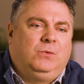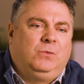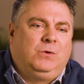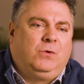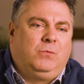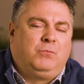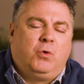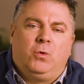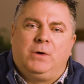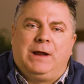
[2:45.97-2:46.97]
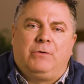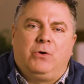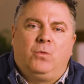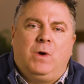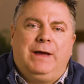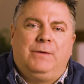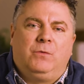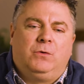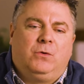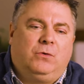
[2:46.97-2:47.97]
we're all poor in our own way.
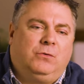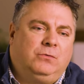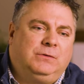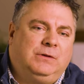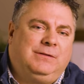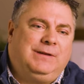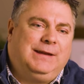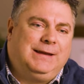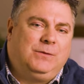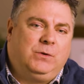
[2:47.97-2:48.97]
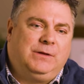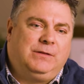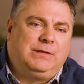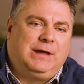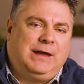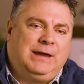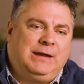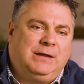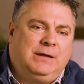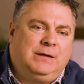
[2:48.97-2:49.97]
We're all dealing with a
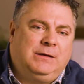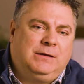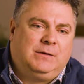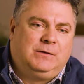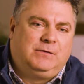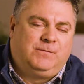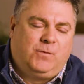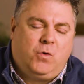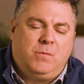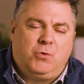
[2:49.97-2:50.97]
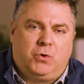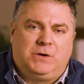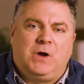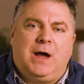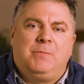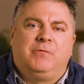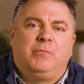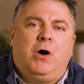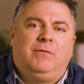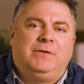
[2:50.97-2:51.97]
form or type of
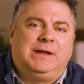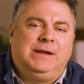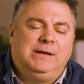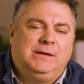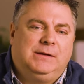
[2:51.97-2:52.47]
poverty.